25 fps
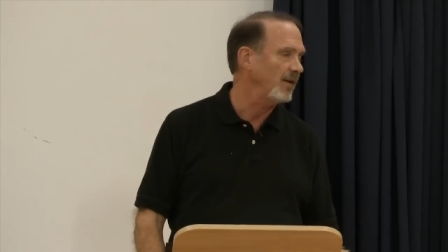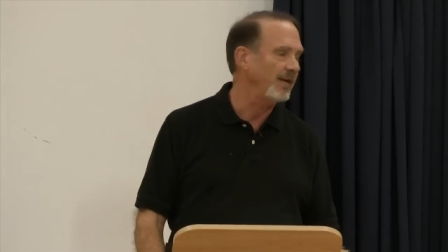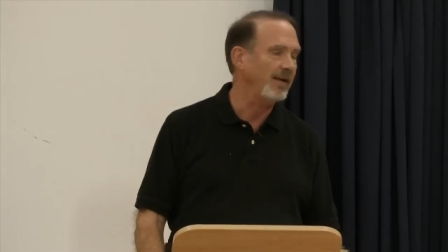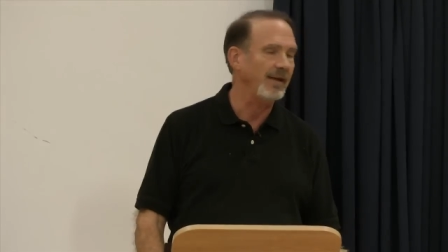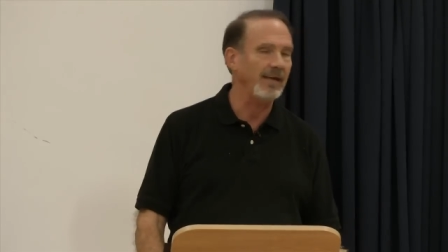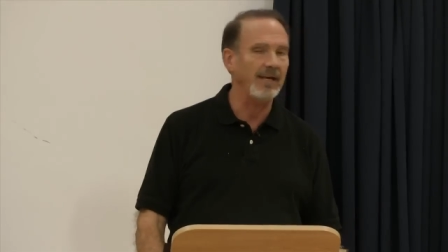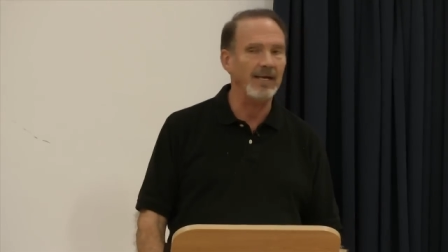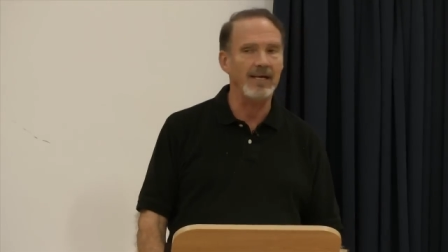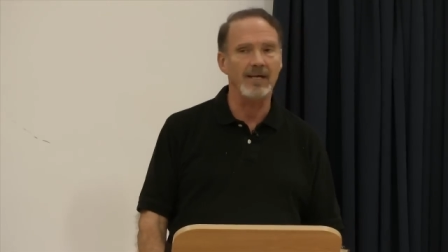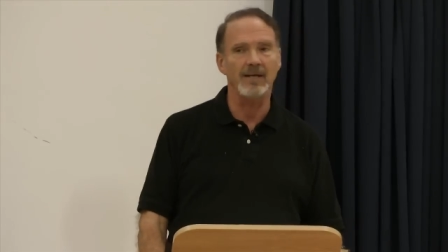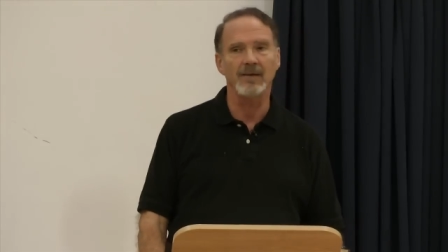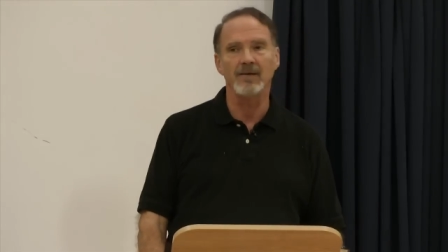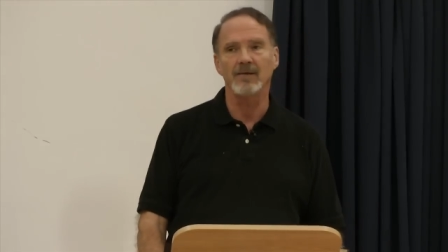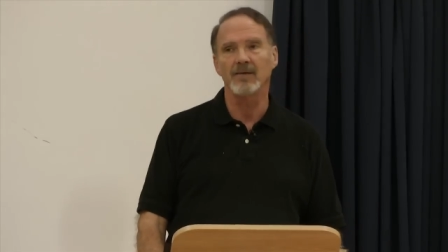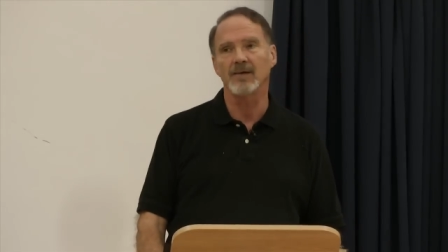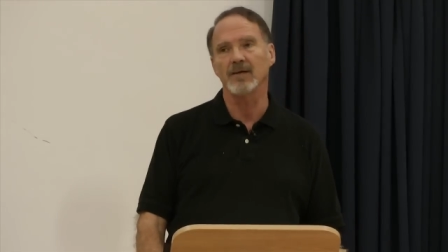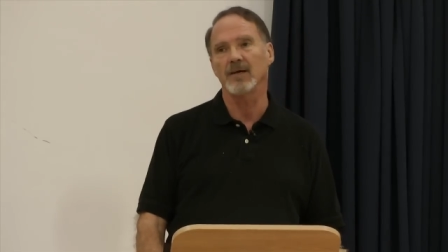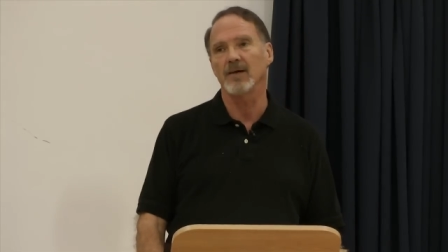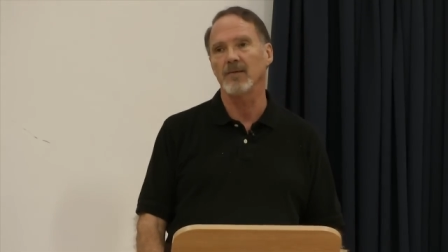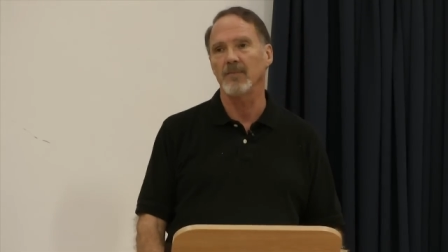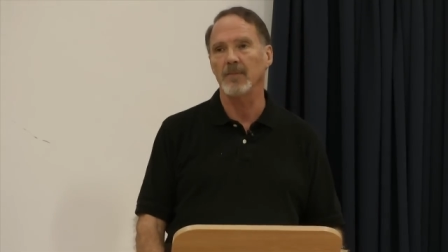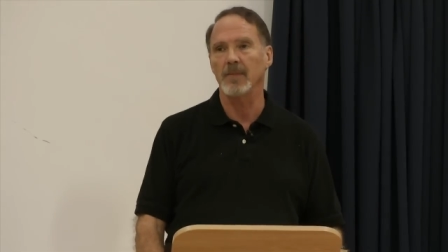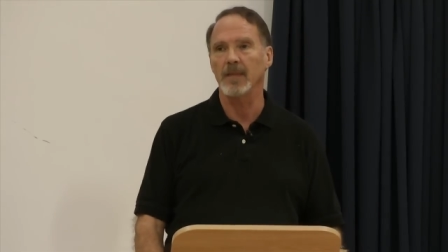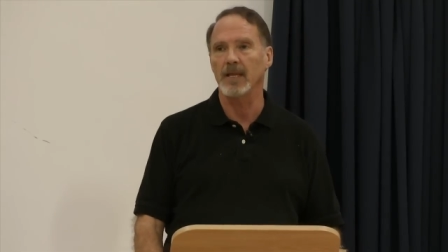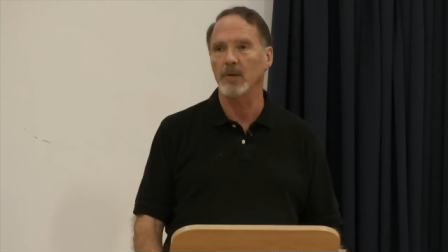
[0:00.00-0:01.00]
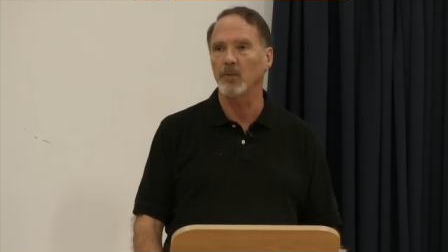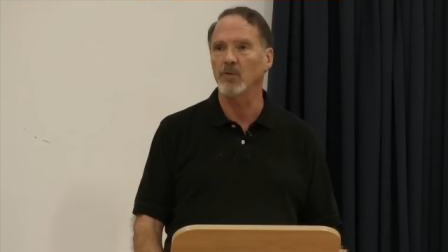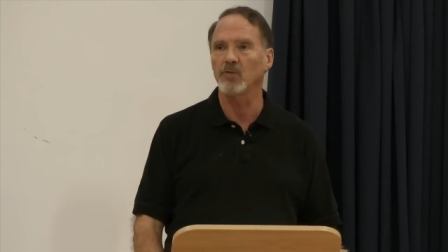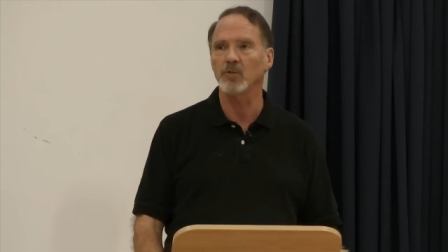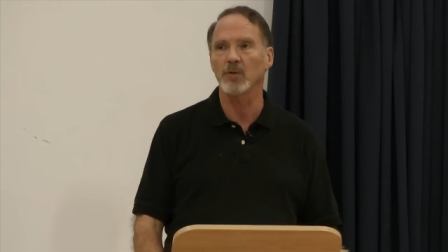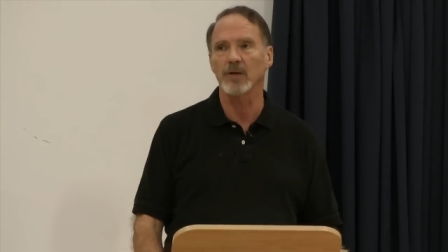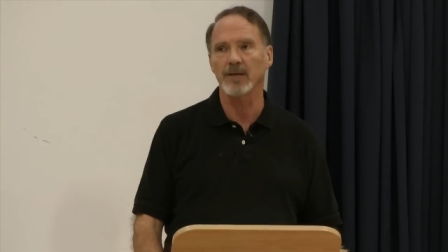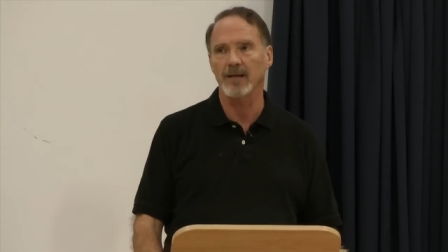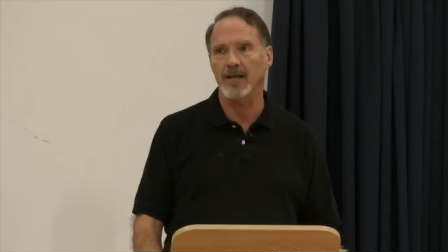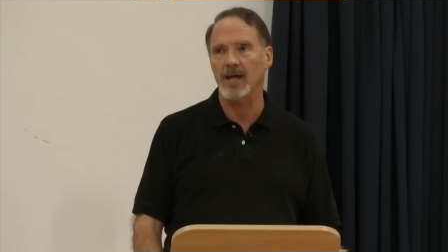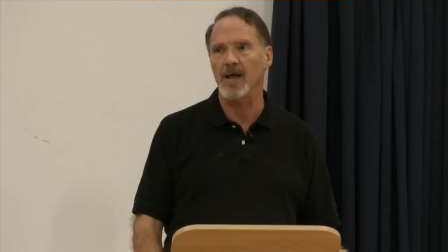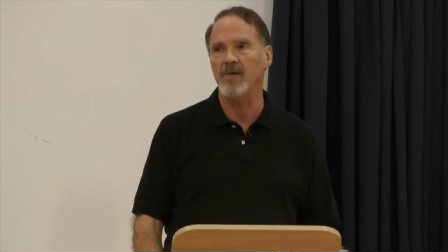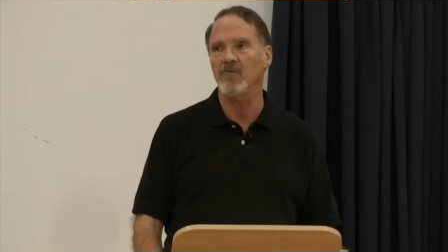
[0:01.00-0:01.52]
And it was
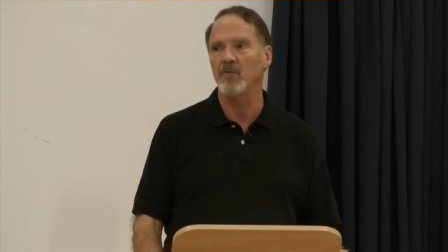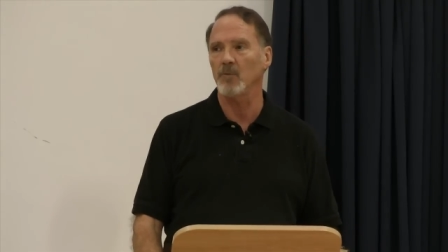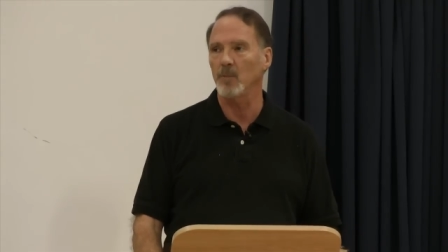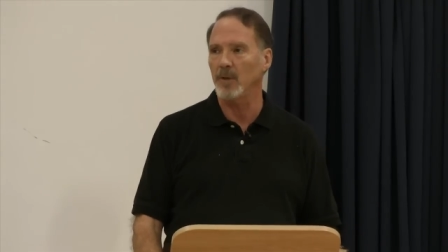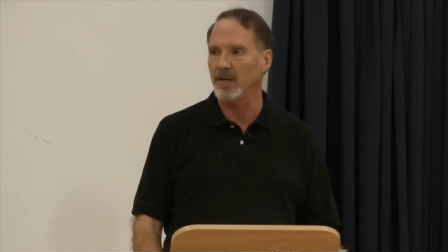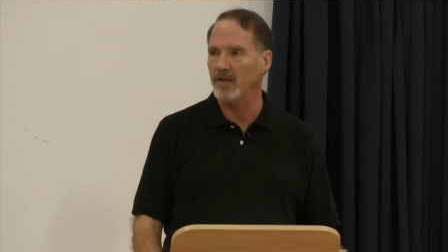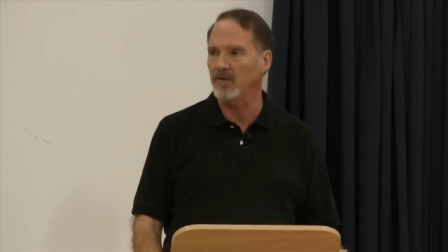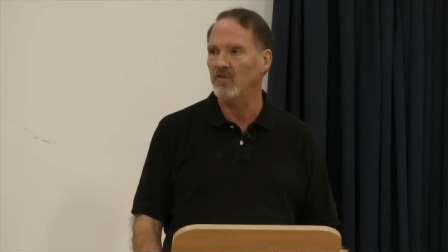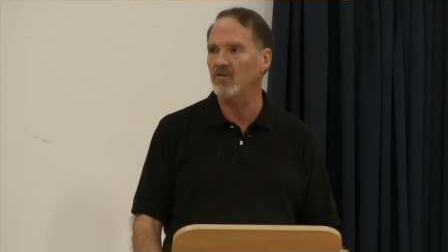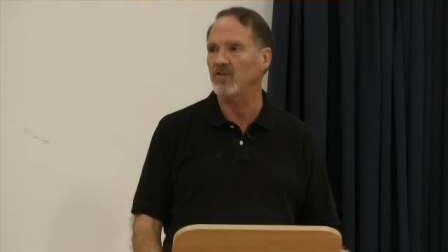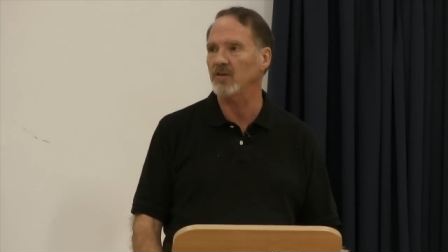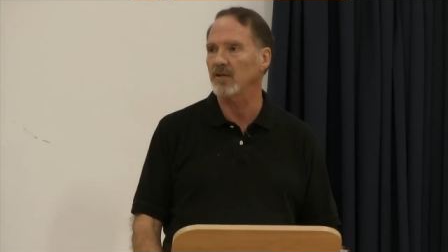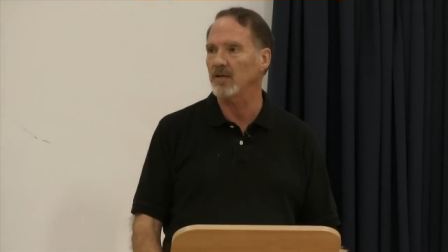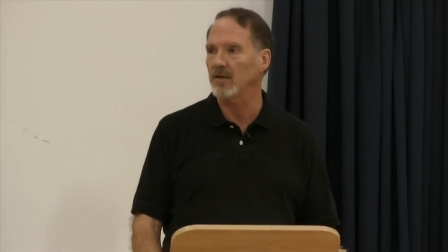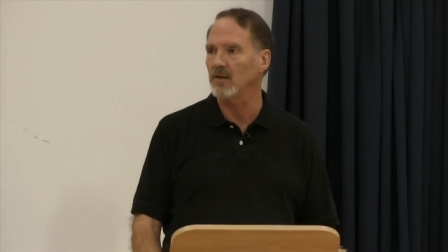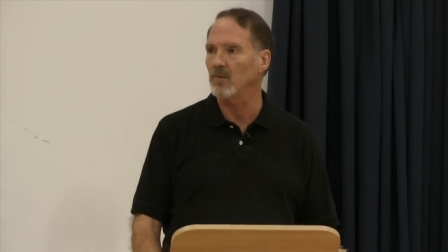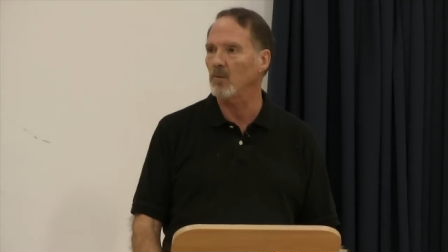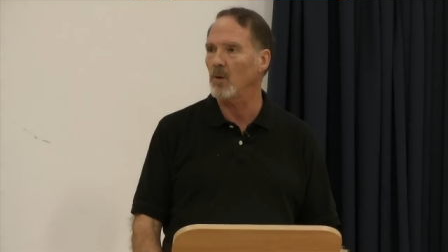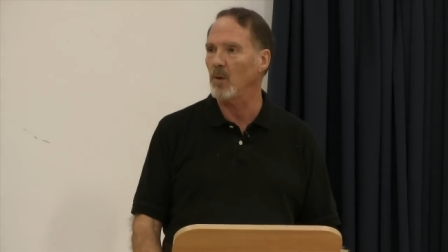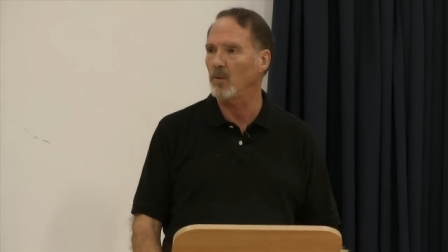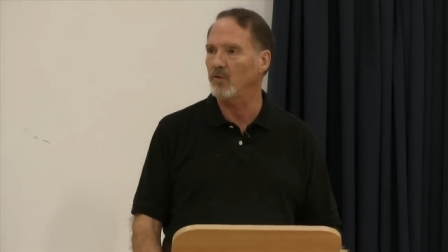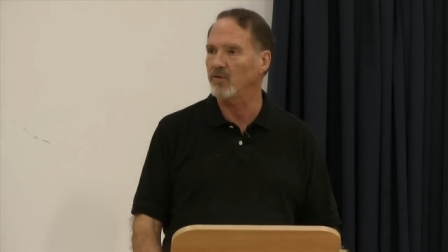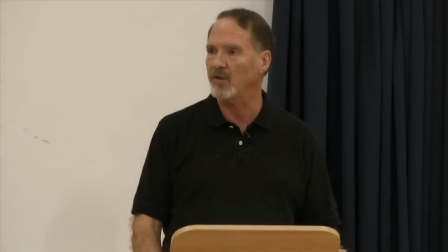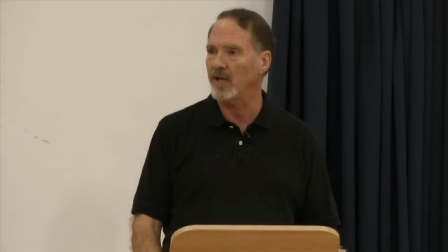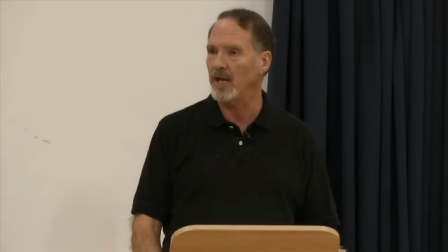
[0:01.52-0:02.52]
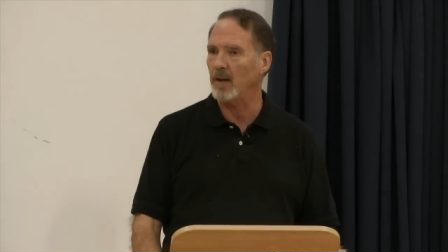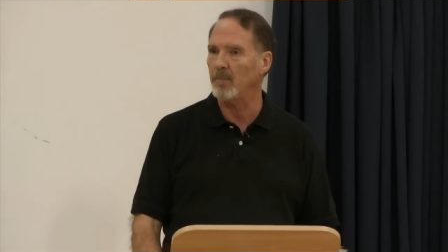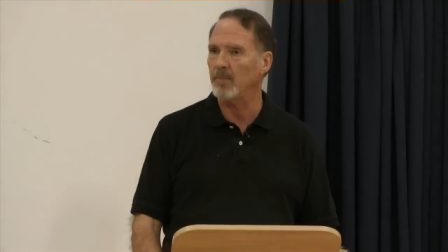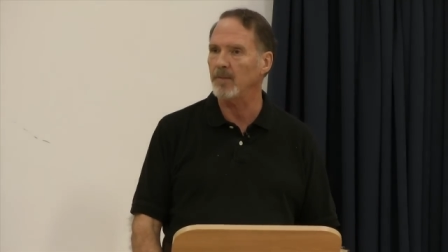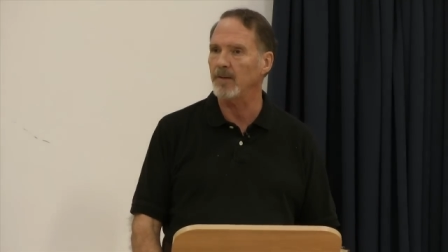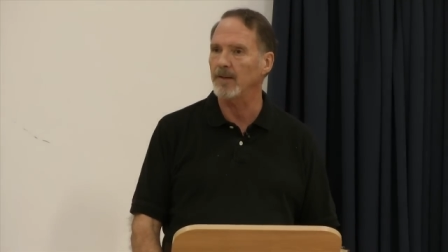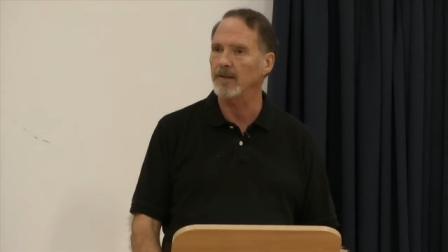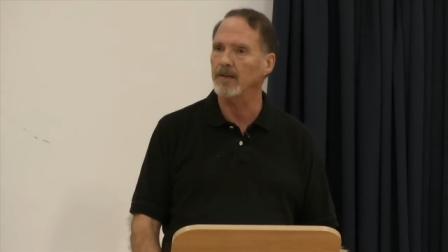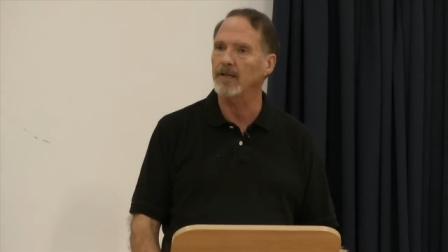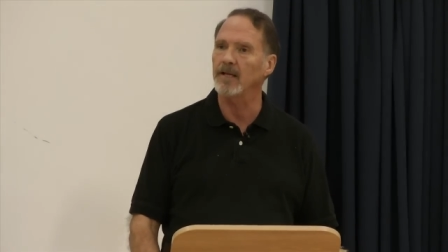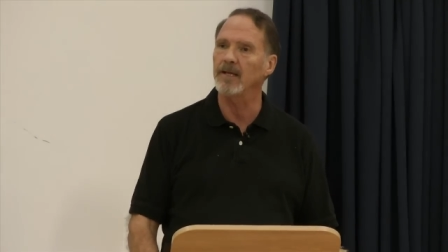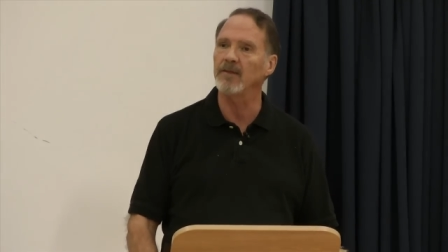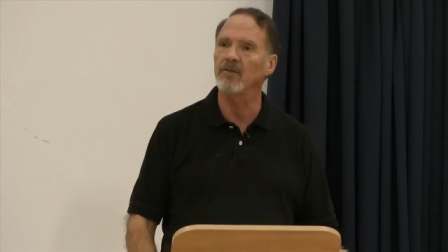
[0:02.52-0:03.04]
really kind of amazing what was happening.